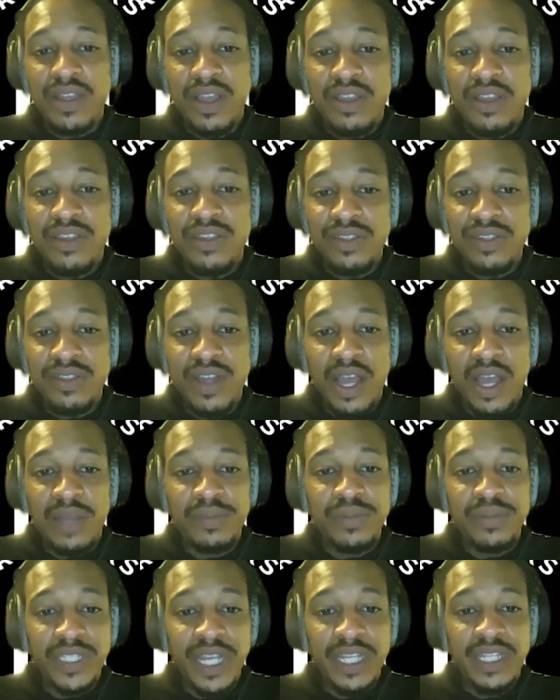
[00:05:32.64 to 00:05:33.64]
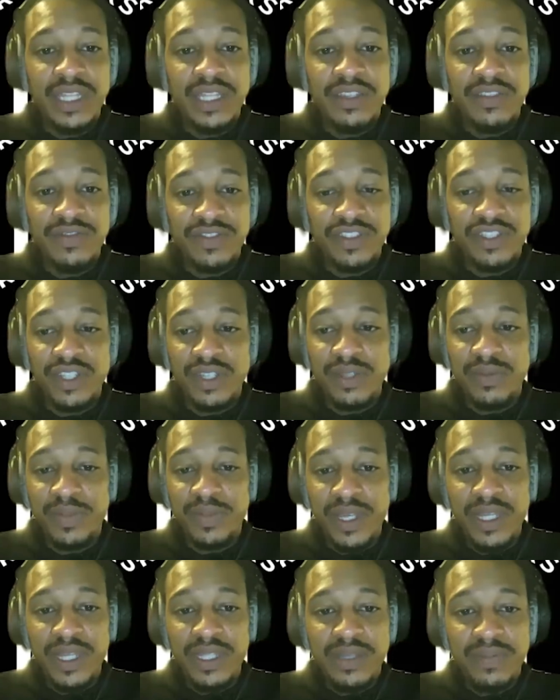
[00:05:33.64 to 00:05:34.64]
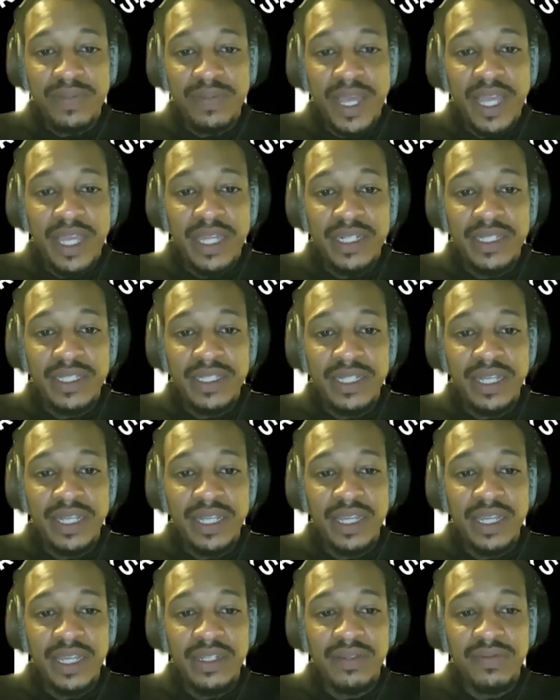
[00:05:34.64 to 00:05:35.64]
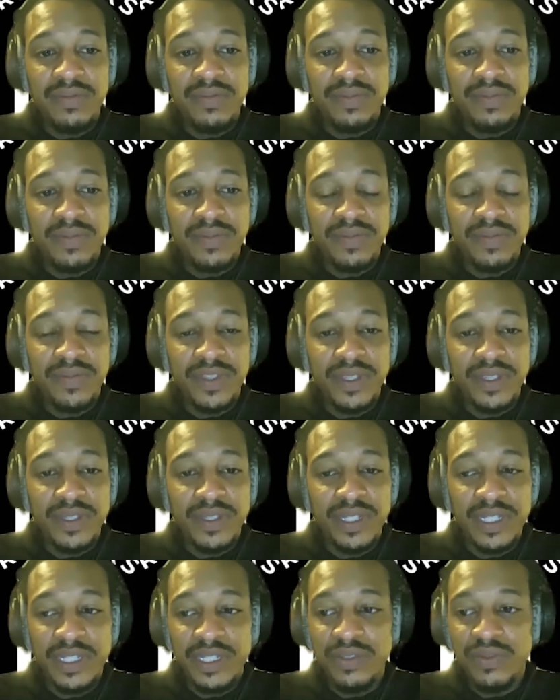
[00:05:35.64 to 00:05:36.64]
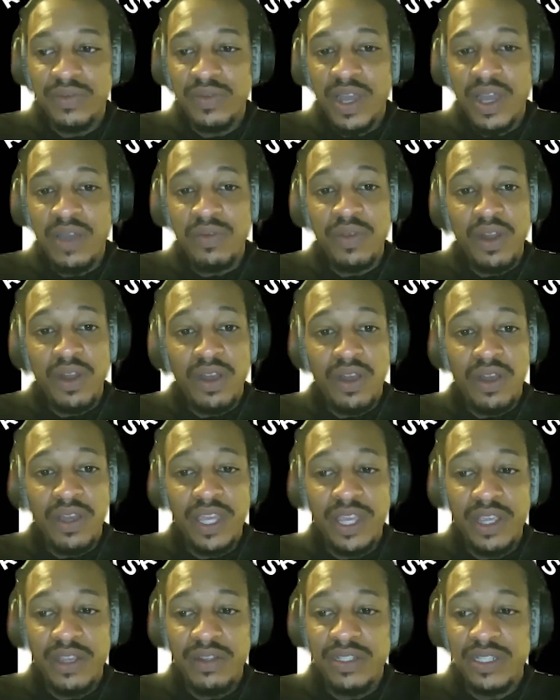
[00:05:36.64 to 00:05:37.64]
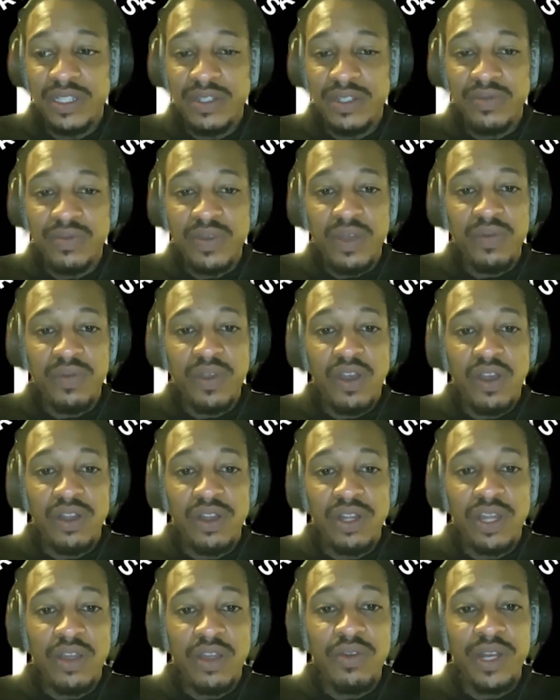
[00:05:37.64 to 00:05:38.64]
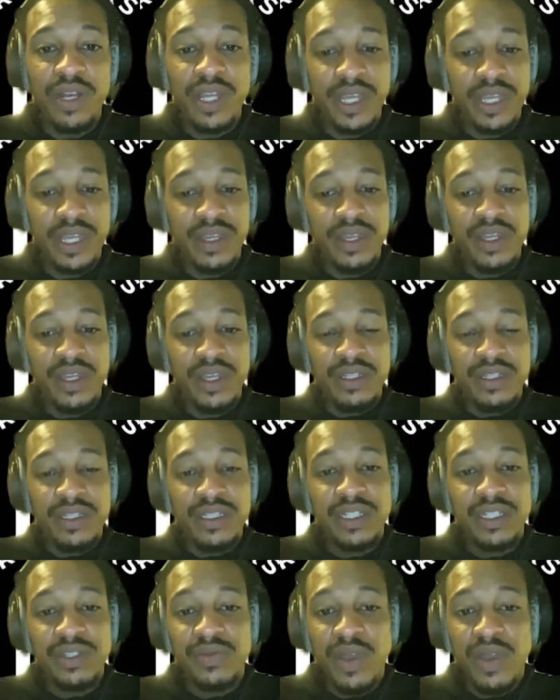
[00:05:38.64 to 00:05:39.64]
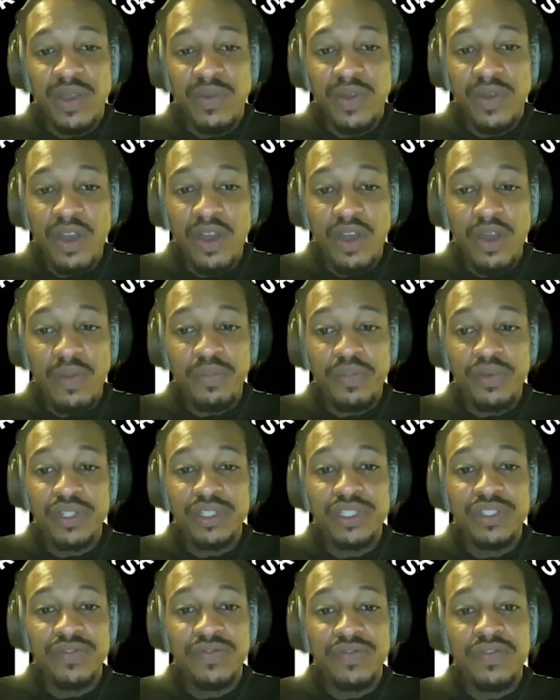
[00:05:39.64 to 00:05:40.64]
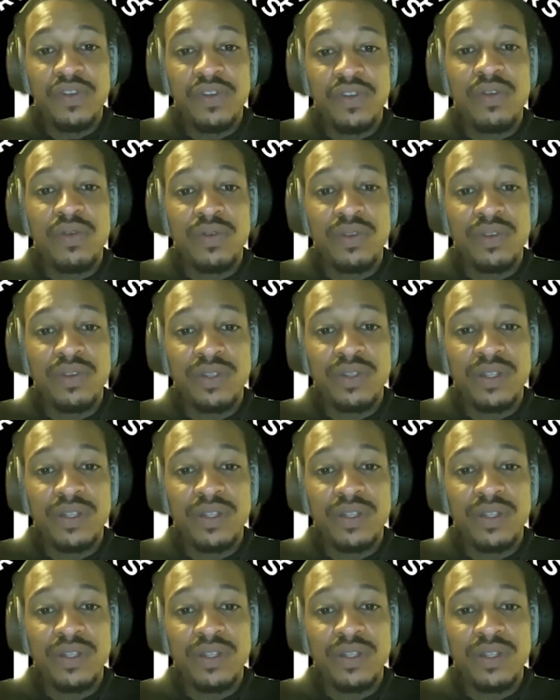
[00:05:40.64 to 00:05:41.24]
your objective should be to make it into the kingdom. This is why we're all here. This is why we're all learning. This is why we're all pushing forward.